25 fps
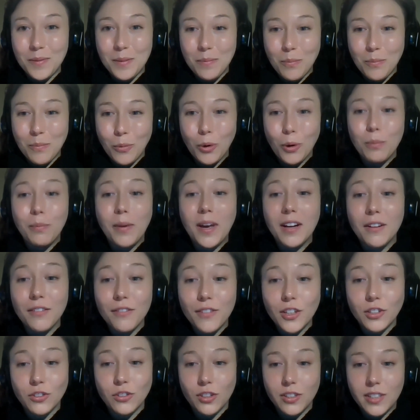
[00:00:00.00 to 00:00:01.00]
more
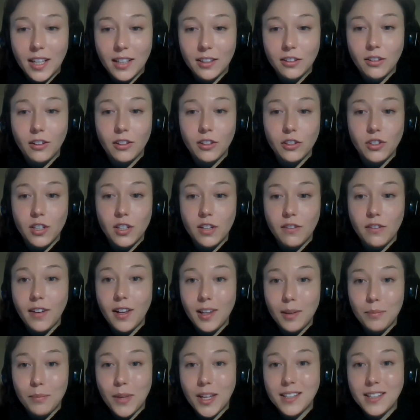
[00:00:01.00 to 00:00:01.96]
beneficial technology developed,